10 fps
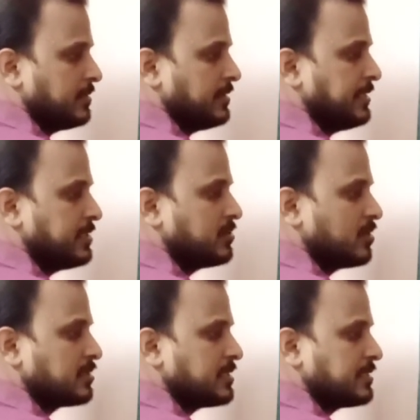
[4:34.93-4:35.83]
It is
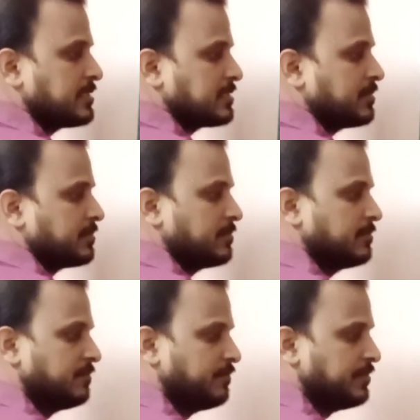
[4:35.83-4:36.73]
also a system
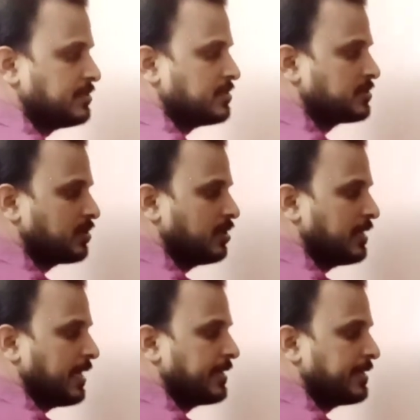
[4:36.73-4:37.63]
which is called
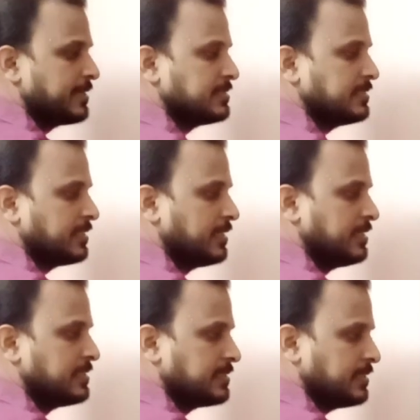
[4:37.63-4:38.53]
energy
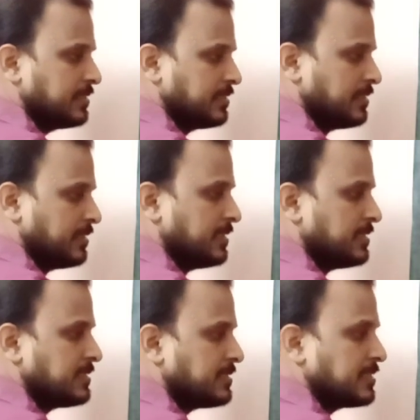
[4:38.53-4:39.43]
releasing
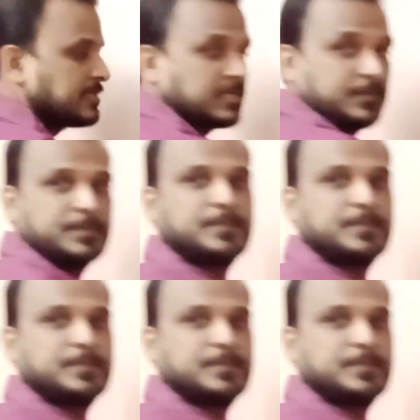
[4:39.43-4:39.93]
system.